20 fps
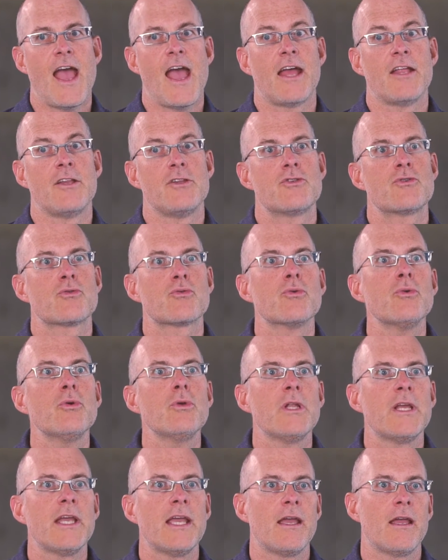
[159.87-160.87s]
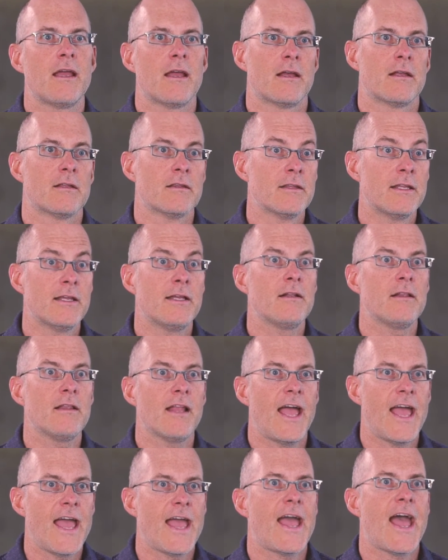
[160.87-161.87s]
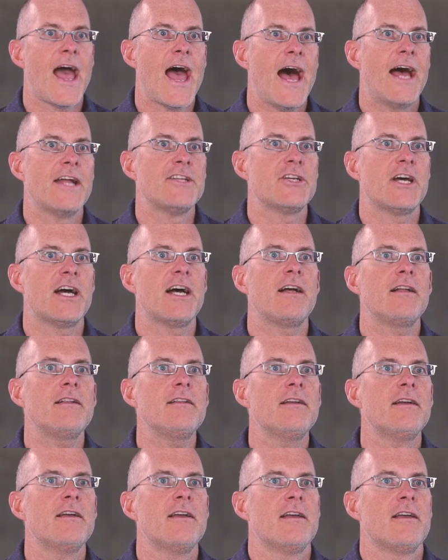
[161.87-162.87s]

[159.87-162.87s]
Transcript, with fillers: and truly little A agile,